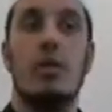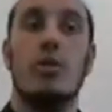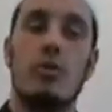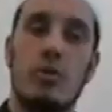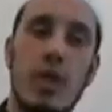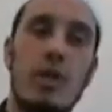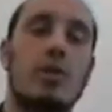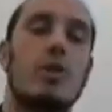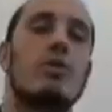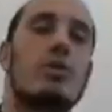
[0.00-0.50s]

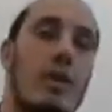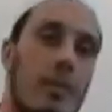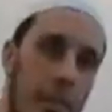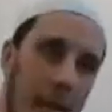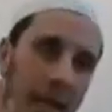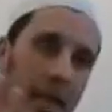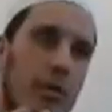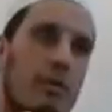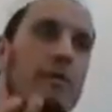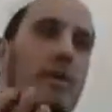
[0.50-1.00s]
So that shows the
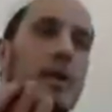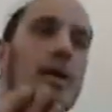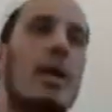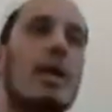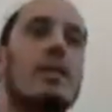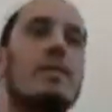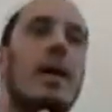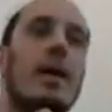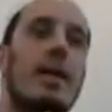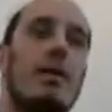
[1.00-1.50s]
plan of
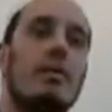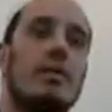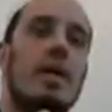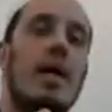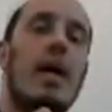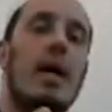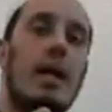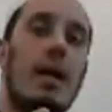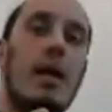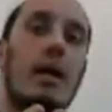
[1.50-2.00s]
Allah subhanahu wa
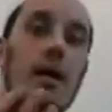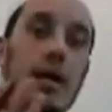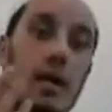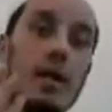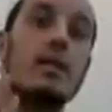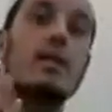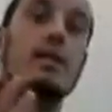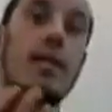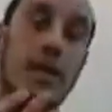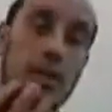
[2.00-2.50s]
ta'ala.
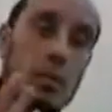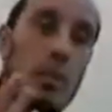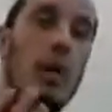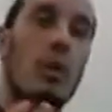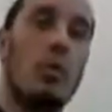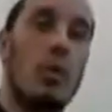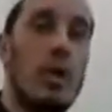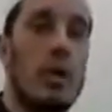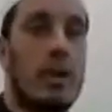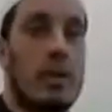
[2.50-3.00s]
That's
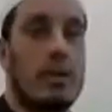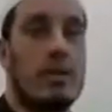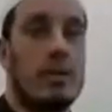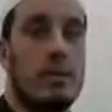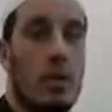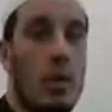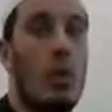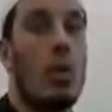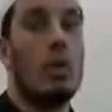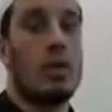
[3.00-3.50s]
what
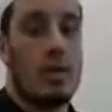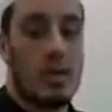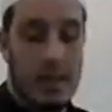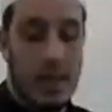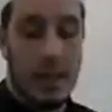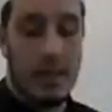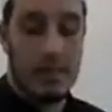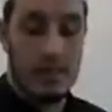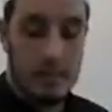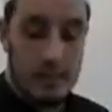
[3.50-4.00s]
works all the
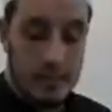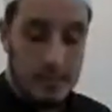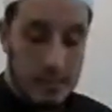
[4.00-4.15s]
time.